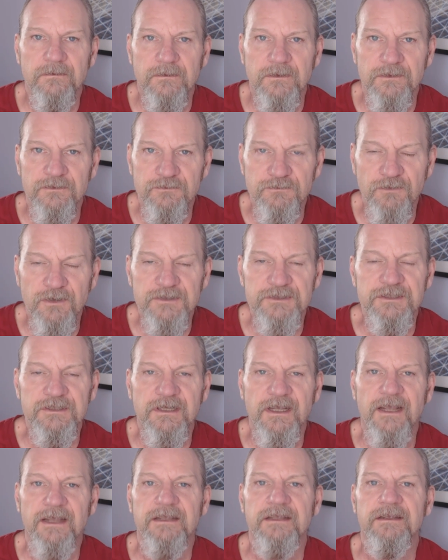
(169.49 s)

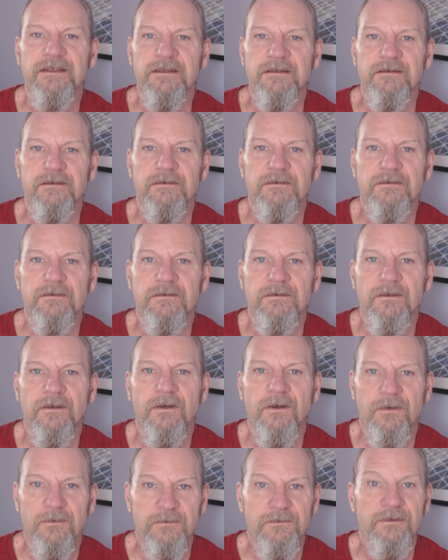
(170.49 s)
construction got hit
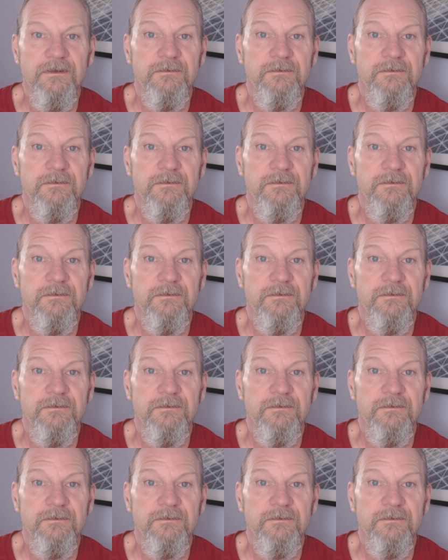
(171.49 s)
harder